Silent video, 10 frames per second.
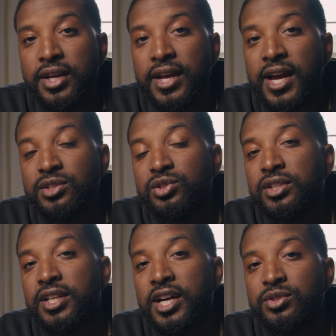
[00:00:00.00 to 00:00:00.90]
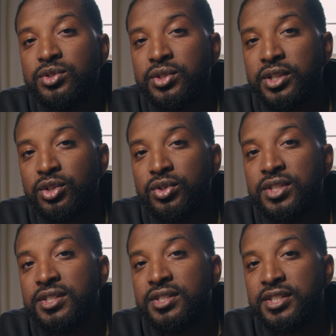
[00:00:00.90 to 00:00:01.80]
that actually allows you to
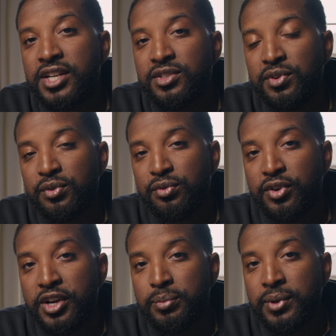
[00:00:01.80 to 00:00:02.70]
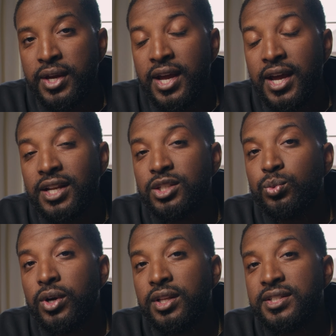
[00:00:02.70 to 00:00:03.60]
increase the size of your frame and as
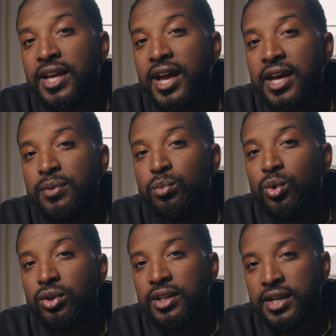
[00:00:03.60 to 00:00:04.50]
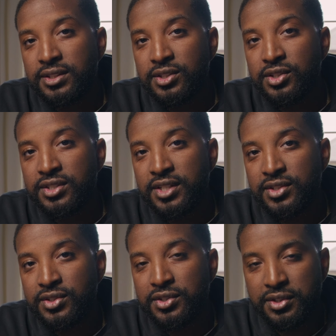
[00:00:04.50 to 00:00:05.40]
well as add more light to your
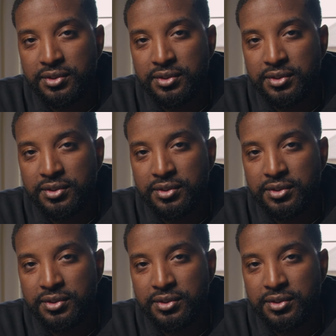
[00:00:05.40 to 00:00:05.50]
sensor.